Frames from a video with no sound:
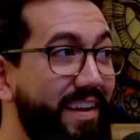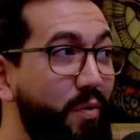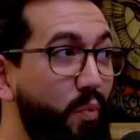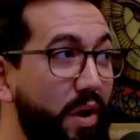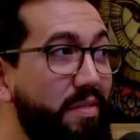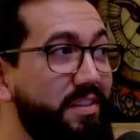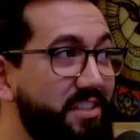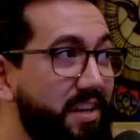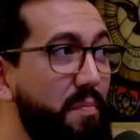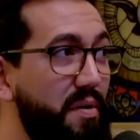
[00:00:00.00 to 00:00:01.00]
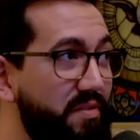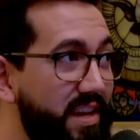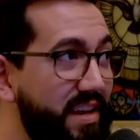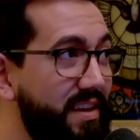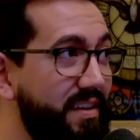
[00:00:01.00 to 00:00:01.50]
With some of
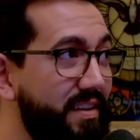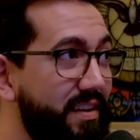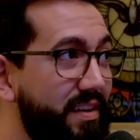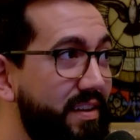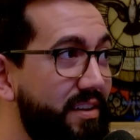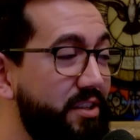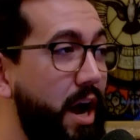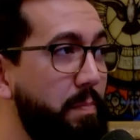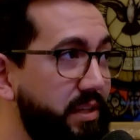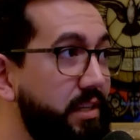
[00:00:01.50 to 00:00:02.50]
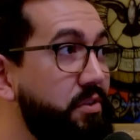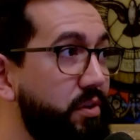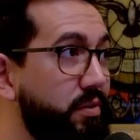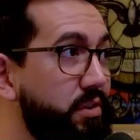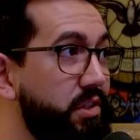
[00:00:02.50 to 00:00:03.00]
the top
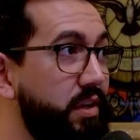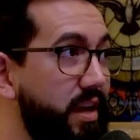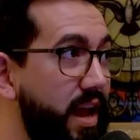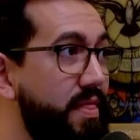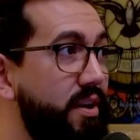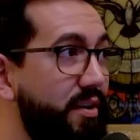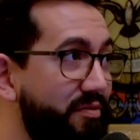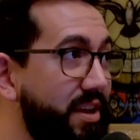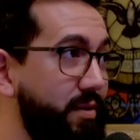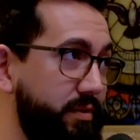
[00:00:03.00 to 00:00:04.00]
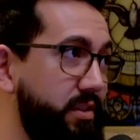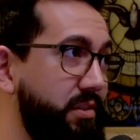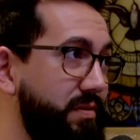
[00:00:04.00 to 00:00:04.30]
teachers in their fields.